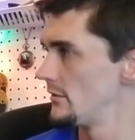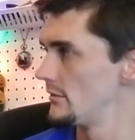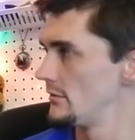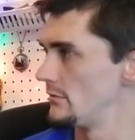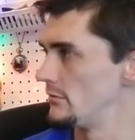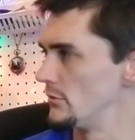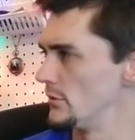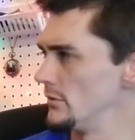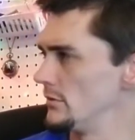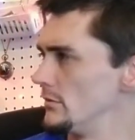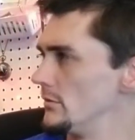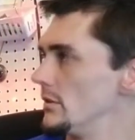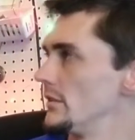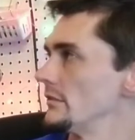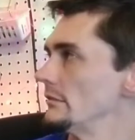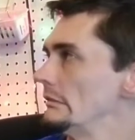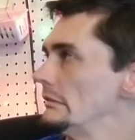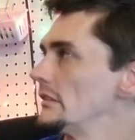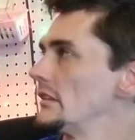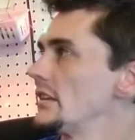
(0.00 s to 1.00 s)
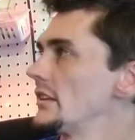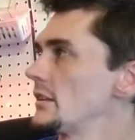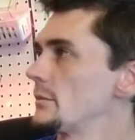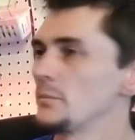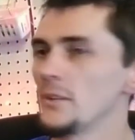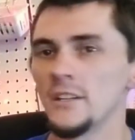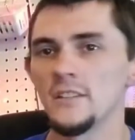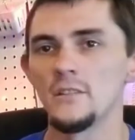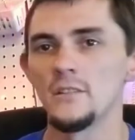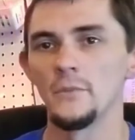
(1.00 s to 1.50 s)
I think the
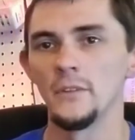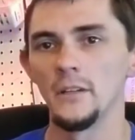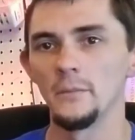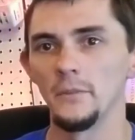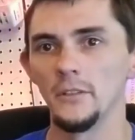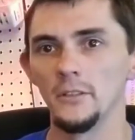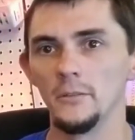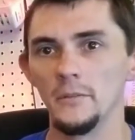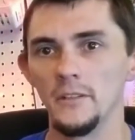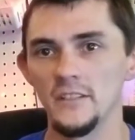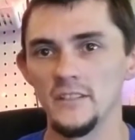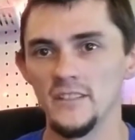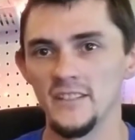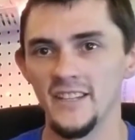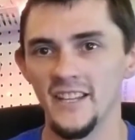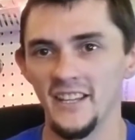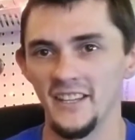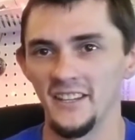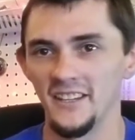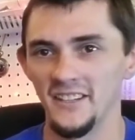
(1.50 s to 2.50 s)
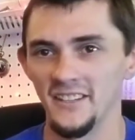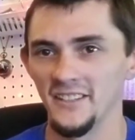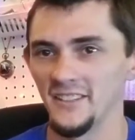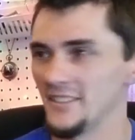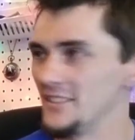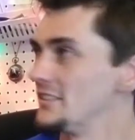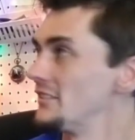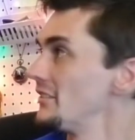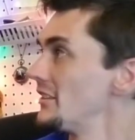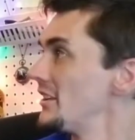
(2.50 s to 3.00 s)
prices went up a little bit since I got it
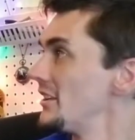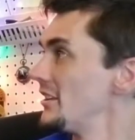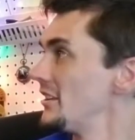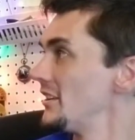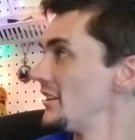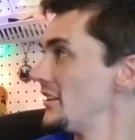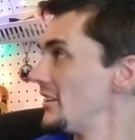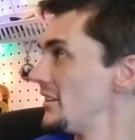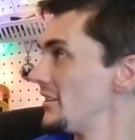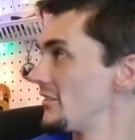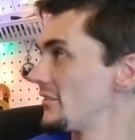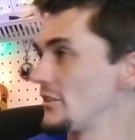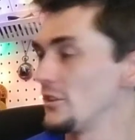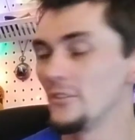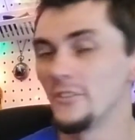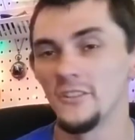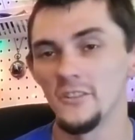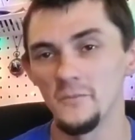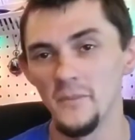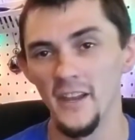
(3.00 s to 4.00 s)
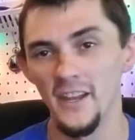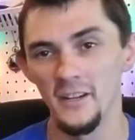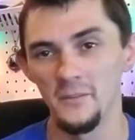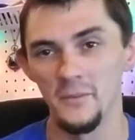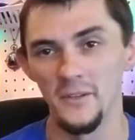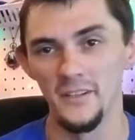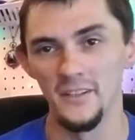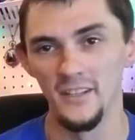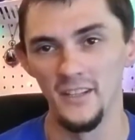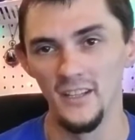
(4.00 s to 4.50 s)
a few years back,
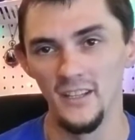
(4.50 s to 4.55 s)
but